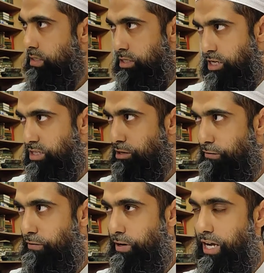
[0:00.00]
That's a
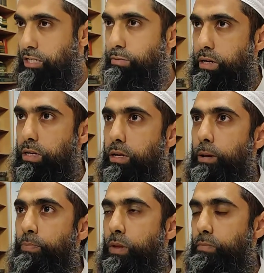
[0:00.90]
different aspect.
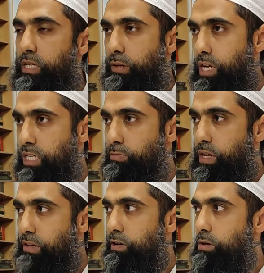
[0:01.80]
But someone has
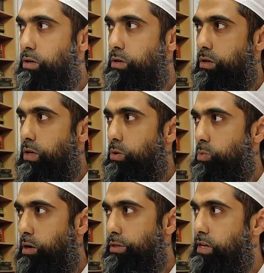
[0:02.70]
been given
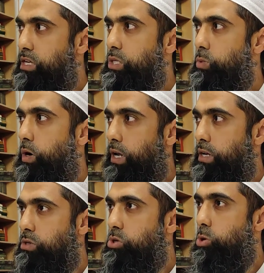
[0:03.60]
wealth and he's
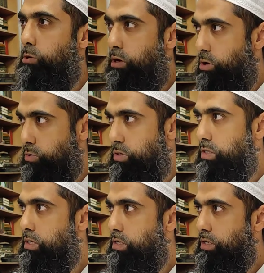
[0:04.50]
wearing torn clothes,